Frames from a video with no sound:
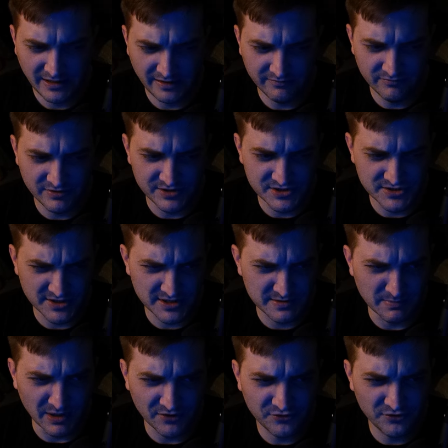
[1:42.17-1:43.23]
every six
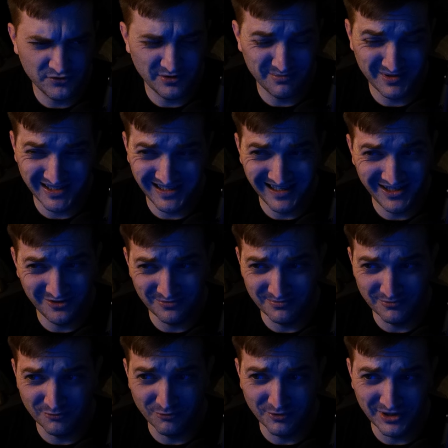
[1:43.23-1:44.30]
months or something, I don't
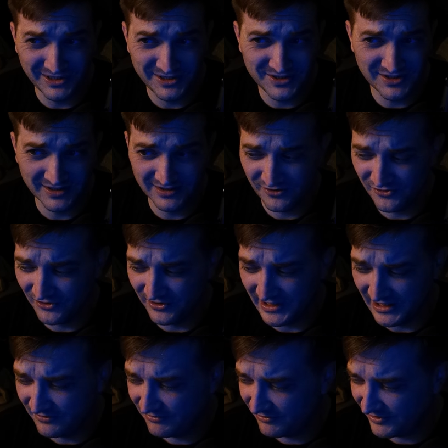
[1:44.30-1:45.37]
really think there's a
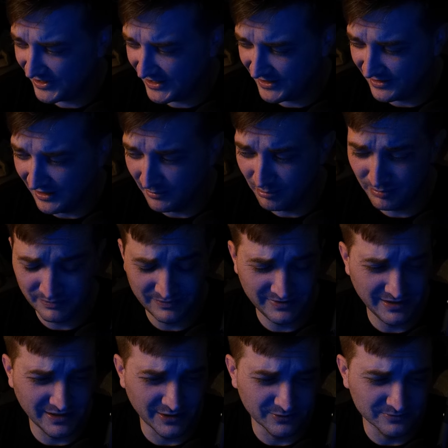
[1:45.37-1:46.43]
need for that. I, uh,
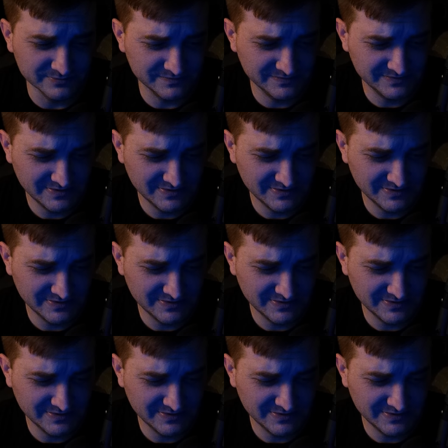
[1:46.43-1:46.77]
you know,